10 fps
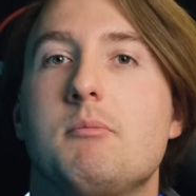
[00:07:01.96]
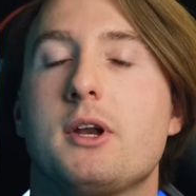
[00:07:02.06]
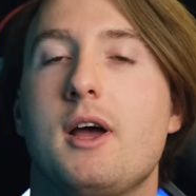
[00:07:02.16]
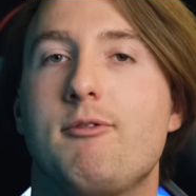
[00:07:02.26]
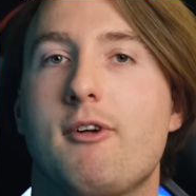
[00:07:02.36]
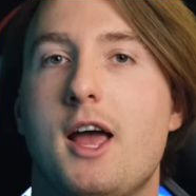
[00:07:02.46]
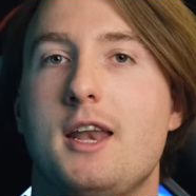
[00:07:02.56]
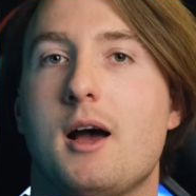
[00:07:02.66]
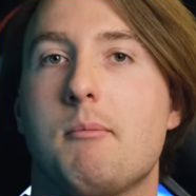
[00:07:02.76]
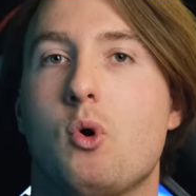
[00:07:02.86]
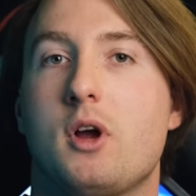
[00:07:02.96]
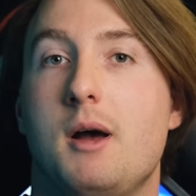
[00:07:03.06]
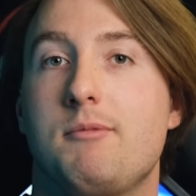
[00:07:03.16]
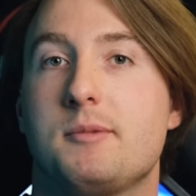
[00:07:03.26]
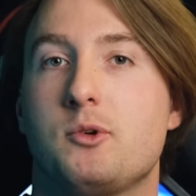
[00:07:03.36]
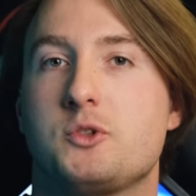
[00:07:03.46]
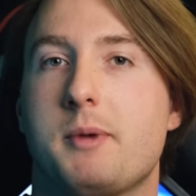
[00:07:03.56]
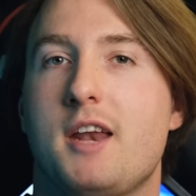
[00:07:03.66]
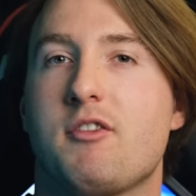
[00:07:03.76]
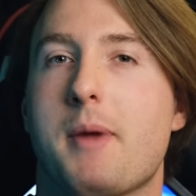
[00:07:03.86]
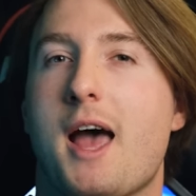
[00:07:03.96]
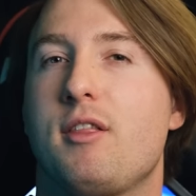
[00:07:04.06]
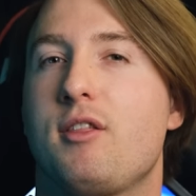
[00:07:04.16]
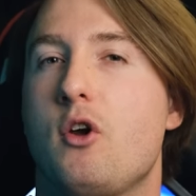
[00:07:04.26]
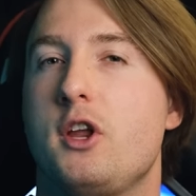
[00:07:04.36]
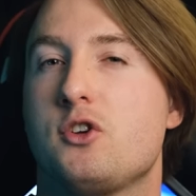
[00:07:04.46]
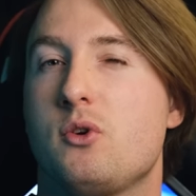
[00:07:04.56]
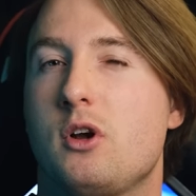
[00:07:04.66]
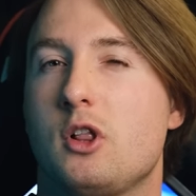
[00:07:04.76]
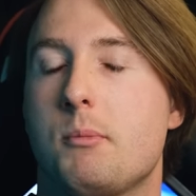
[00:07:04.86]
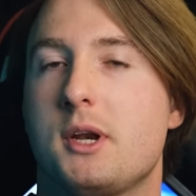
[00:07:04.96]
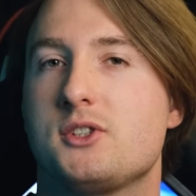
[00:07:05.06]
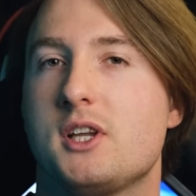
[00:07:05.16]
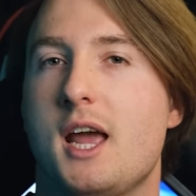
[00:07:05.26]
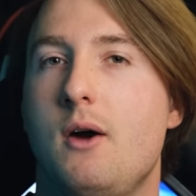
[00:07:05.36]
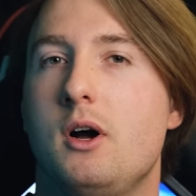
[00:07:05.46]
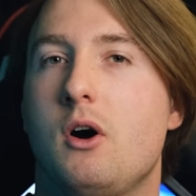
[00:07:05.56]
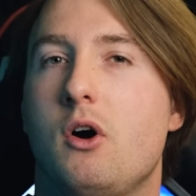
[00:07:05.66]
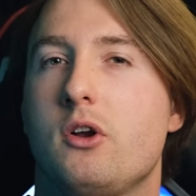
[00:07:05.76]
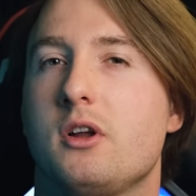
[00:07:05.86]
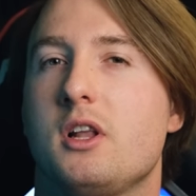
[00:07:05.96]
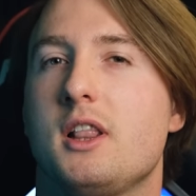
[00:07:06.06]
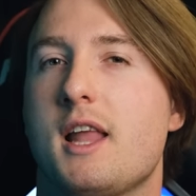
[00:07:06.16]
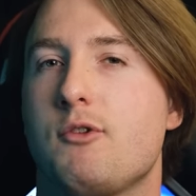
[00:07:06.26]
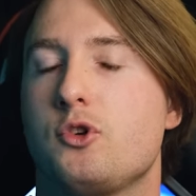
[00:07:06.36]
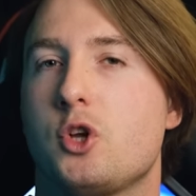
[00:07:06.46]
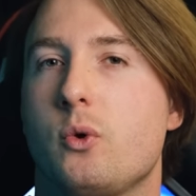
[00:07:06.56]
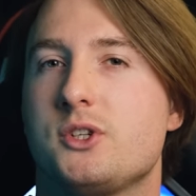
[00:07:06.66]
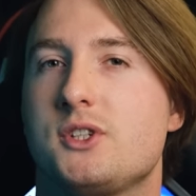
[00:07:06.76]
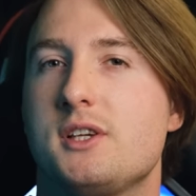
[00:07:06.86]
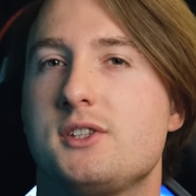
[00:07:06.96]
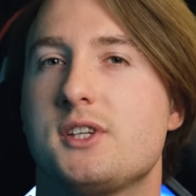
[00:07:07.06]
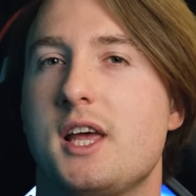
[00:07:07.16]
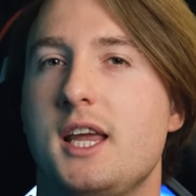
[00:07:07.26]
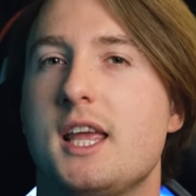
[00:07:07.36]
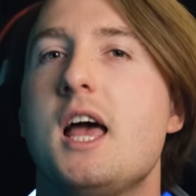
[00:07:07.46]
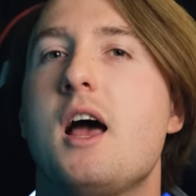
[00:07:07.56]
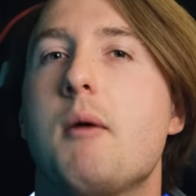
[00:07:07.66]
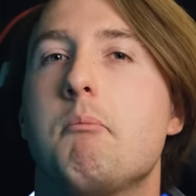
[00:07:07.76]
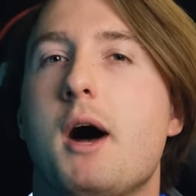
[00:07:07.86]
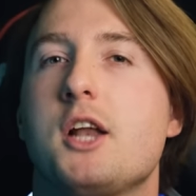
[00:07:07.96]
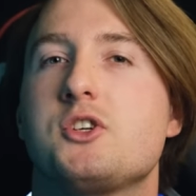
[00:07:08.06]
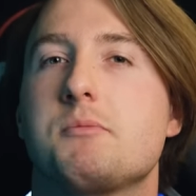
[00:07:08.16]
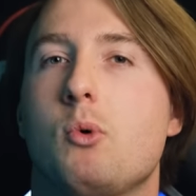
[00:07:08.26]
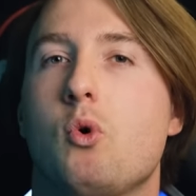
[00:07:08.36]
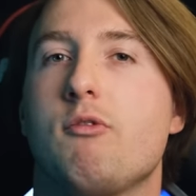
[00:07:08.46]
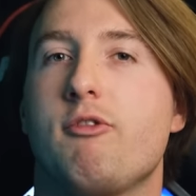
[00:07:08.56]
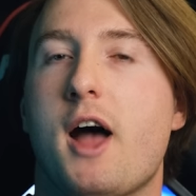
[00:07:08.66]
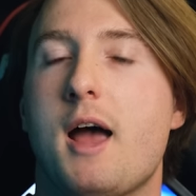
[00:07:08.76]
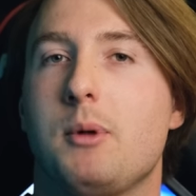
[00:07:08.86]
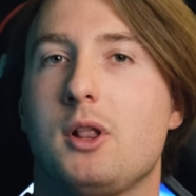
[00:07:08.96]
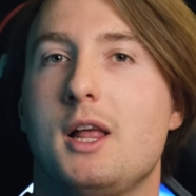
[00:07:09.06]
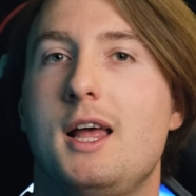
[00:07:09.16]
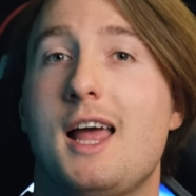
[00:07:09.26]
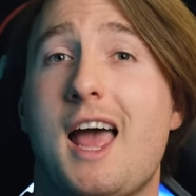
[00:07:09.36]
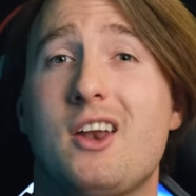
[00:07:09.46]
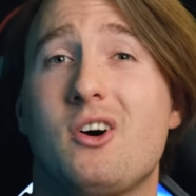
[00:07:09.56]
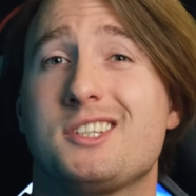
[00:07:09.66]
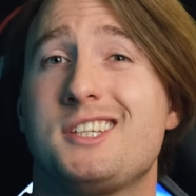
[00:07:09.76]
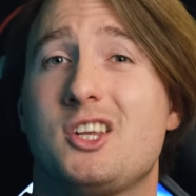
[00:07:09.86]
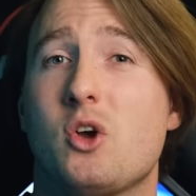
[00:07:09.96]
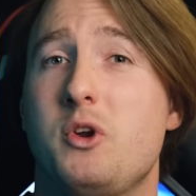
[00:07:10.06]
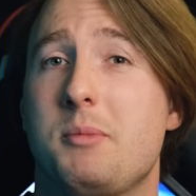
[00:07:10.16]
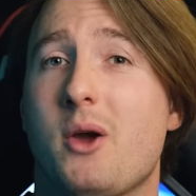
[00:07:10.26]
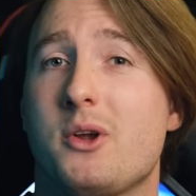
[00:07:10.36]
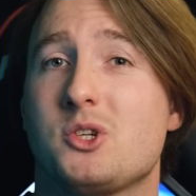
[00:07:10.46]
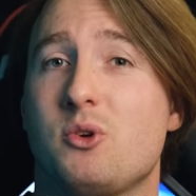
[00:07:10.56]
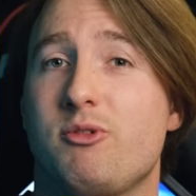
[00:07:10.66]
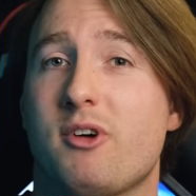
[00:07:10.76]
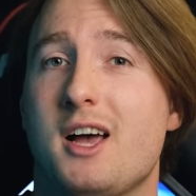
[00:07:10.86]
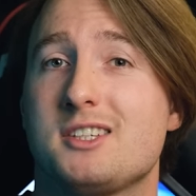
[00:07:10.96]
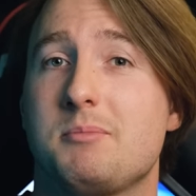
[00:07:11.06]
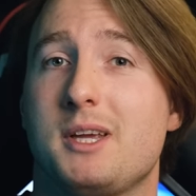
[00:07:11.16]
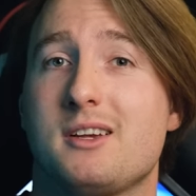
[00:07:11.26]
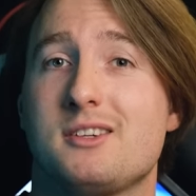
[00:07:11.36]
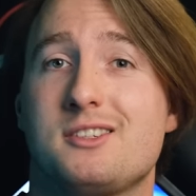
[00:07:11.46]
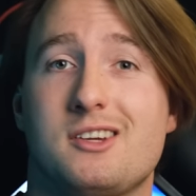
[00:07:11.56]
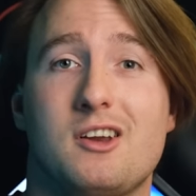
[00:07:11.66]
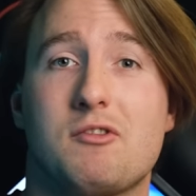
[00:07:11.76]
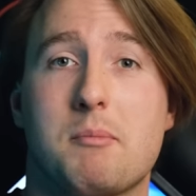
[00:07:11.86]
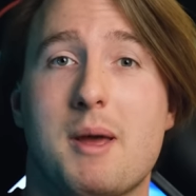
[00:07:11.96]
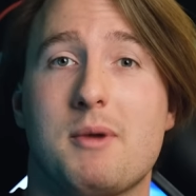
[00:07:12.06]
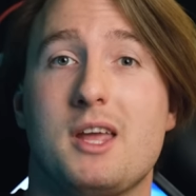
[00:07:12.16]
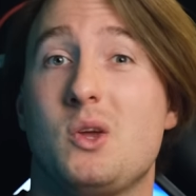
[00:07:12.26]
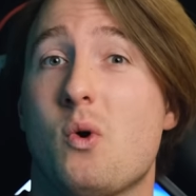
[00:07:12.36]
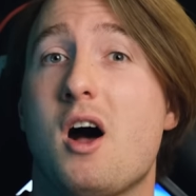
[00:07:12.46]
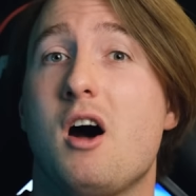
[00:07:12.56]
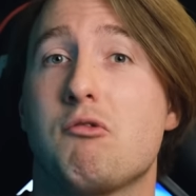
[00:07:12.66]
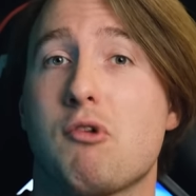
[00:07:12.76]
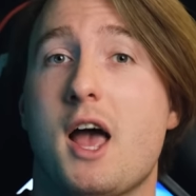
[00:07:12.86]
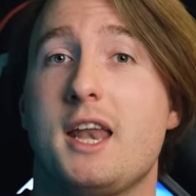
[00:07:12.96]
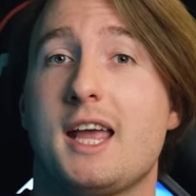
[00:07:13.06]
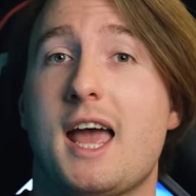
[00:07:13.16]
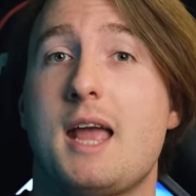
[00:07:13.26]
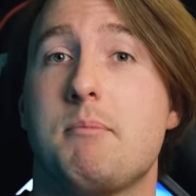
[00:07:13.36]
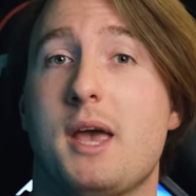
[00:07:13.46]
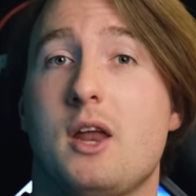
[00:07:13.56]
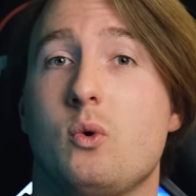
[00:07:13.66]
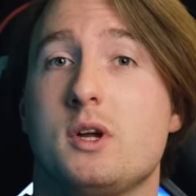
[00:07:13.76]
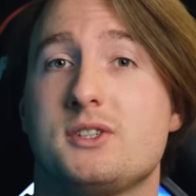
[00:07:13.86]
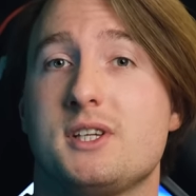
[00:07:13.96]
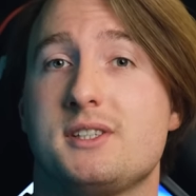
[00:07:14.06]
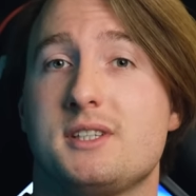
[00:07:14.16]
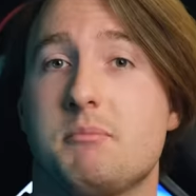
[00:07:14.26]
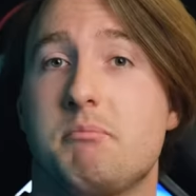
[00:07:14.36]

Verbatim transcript: but I find a more comfortable speed of about 32 km/h on level 2 assist setting much more viable. And honestly, you don't want to be going too fast because you've got to remember you are riding a pedal assisted